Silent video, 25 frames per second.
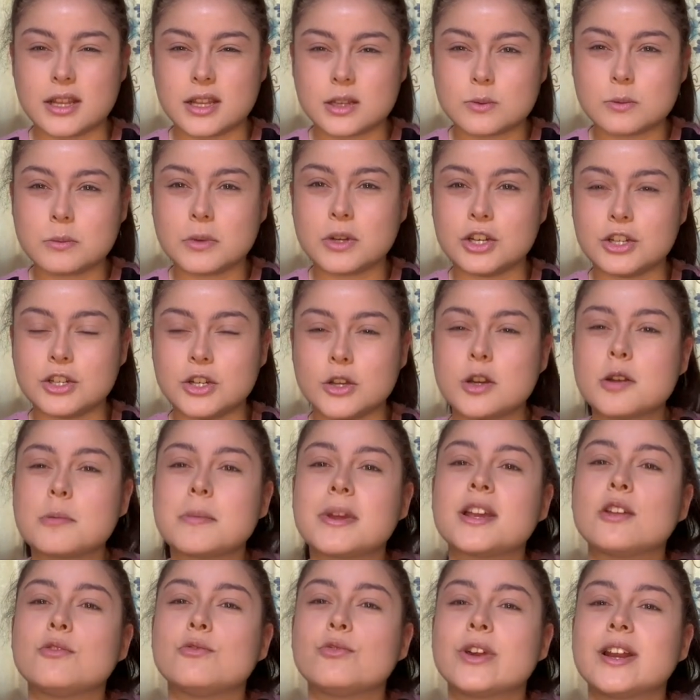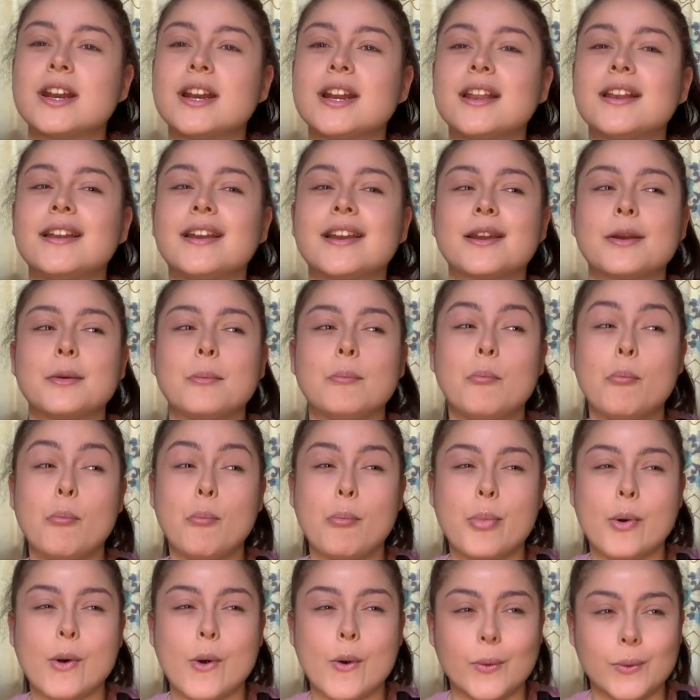That's what I'm going to do. I'm going to make it really, like,
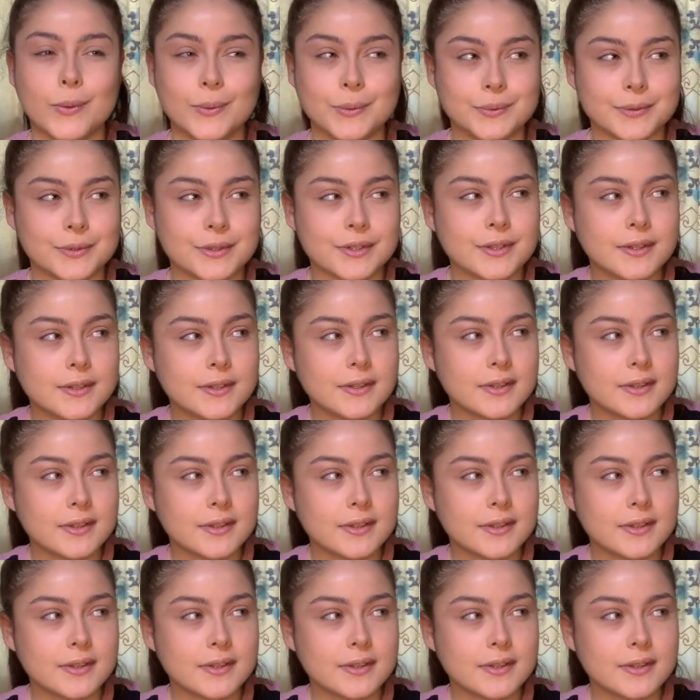bold.